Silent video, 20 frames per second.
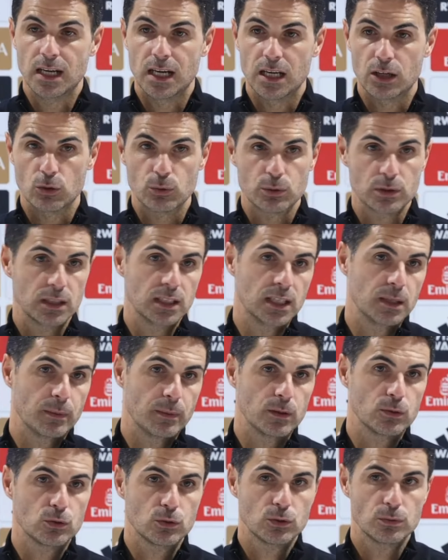And obviously
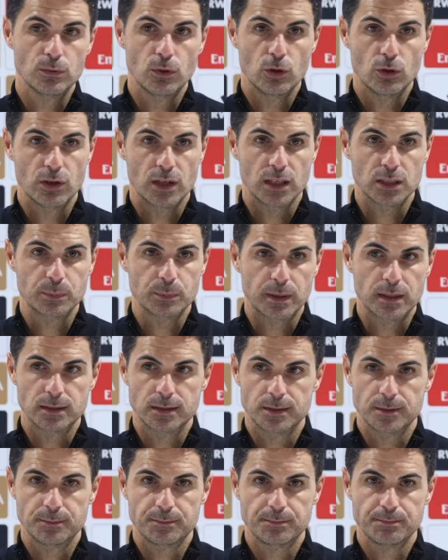about other
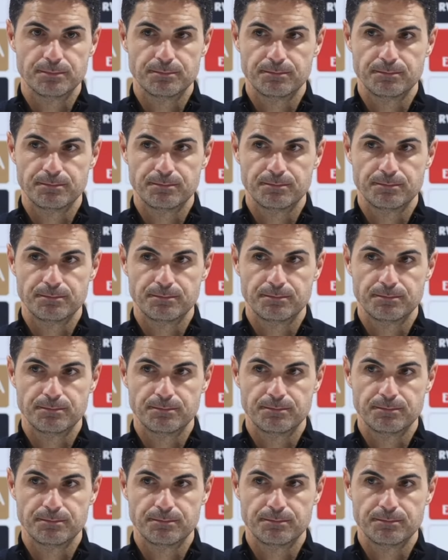aspects.